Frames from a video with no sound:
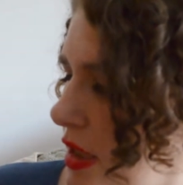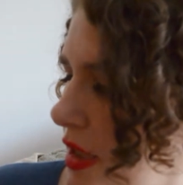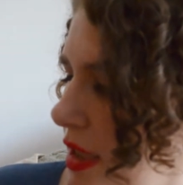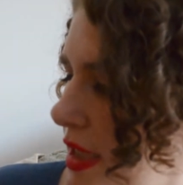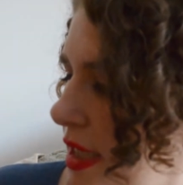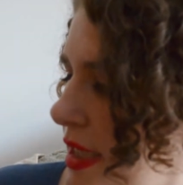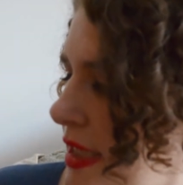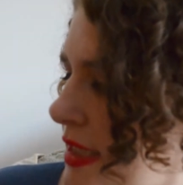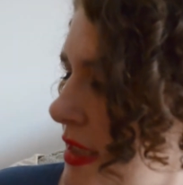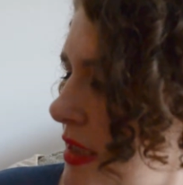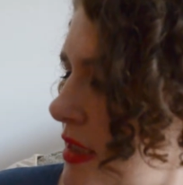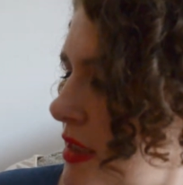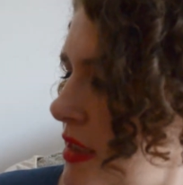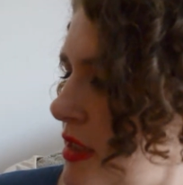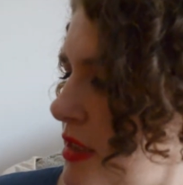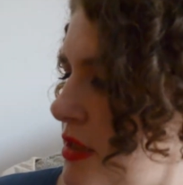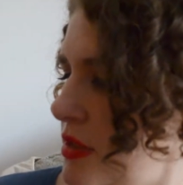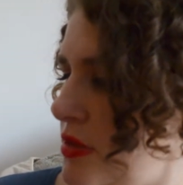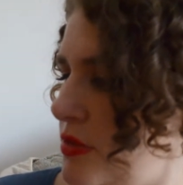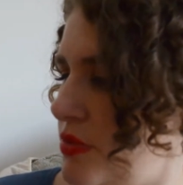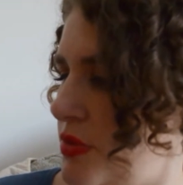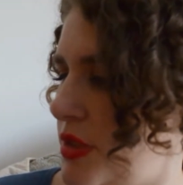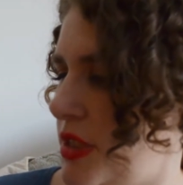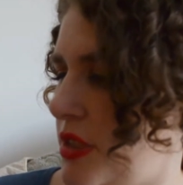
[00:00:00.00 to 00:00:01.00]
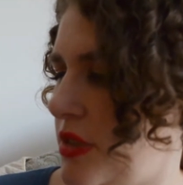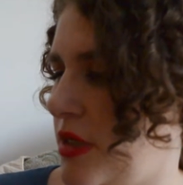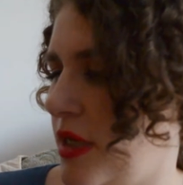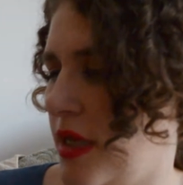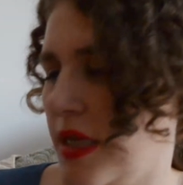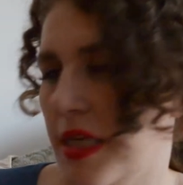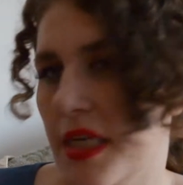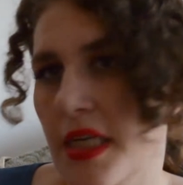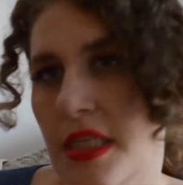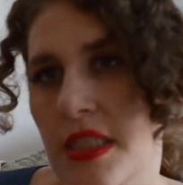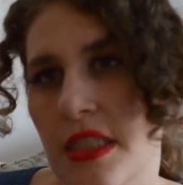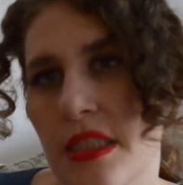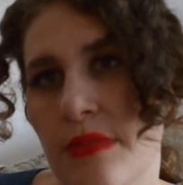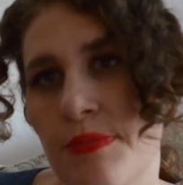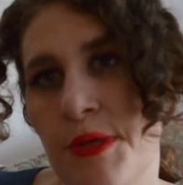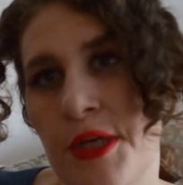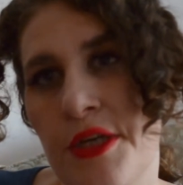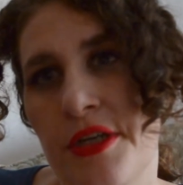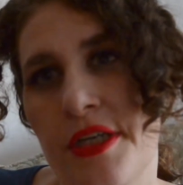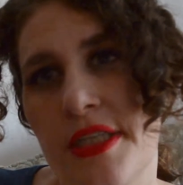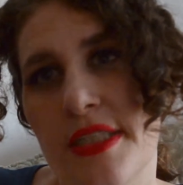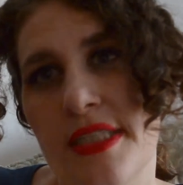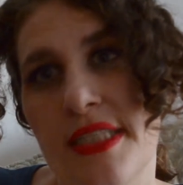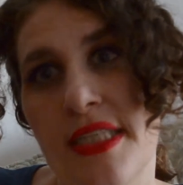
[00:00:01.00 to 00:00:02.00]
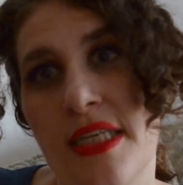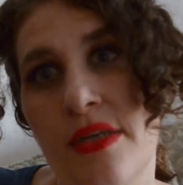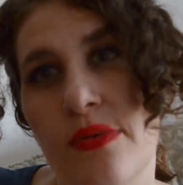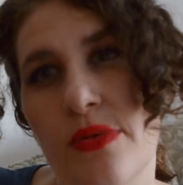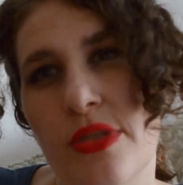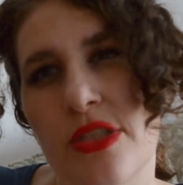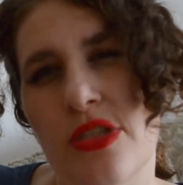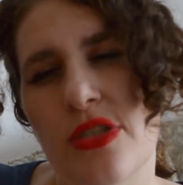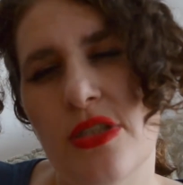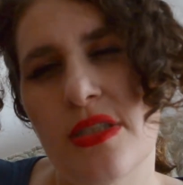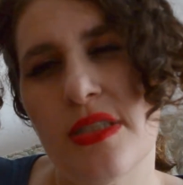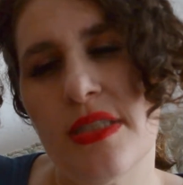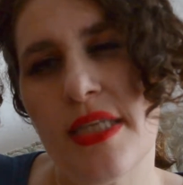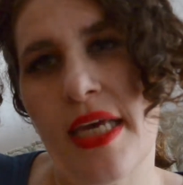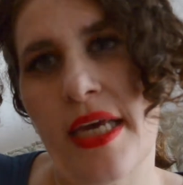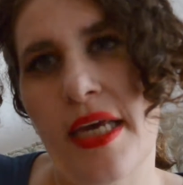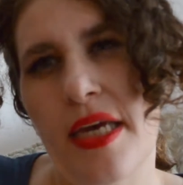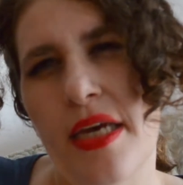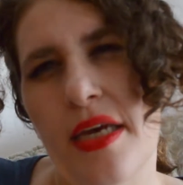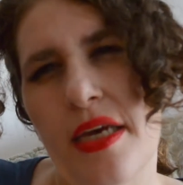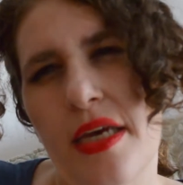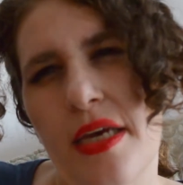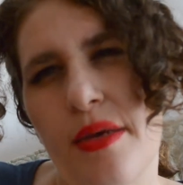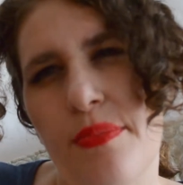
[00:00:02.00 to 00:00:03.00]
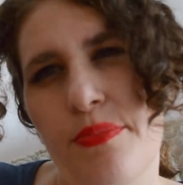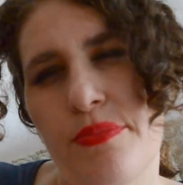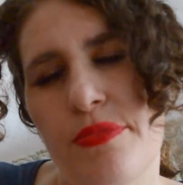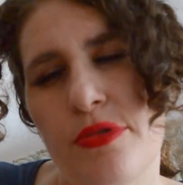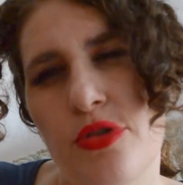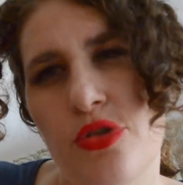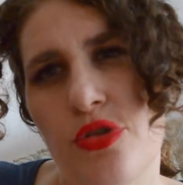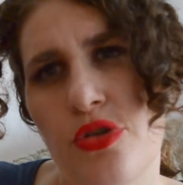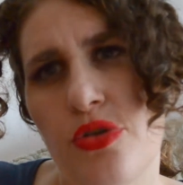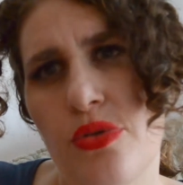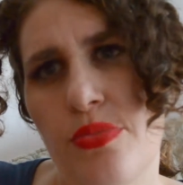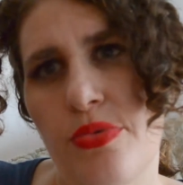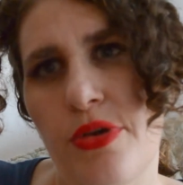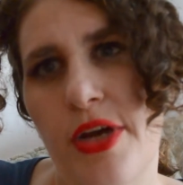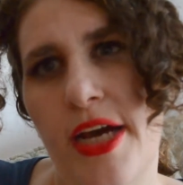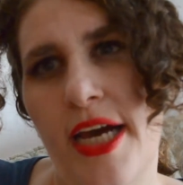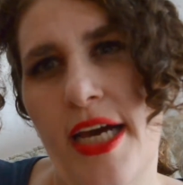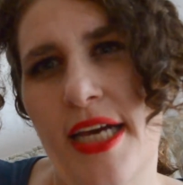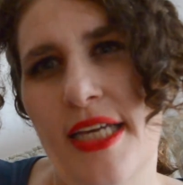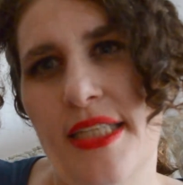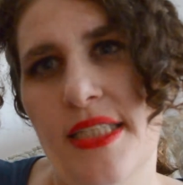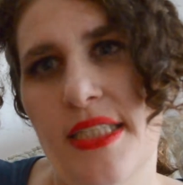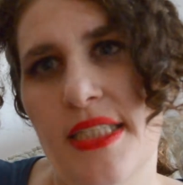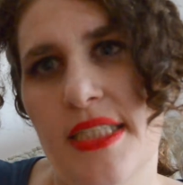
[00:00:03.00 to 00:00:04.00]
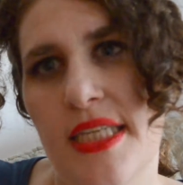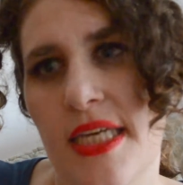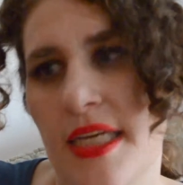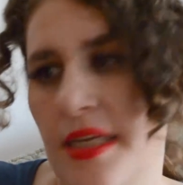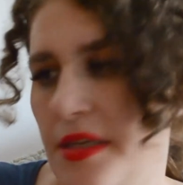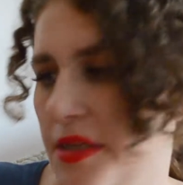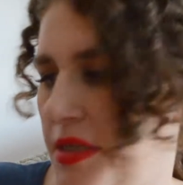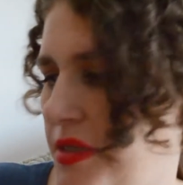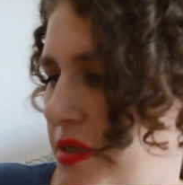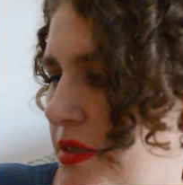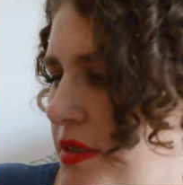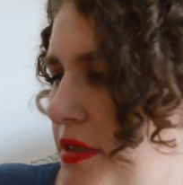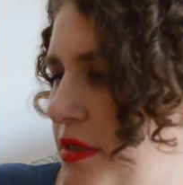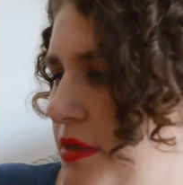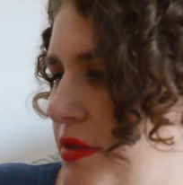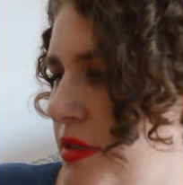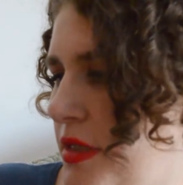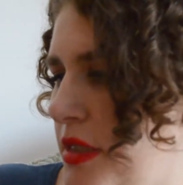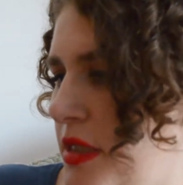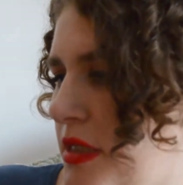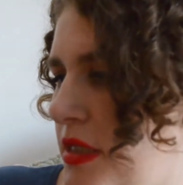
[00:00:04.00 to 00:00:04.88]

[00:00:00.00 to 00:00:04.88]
And what do you call it? Conspiracy, which is like a true bronze, and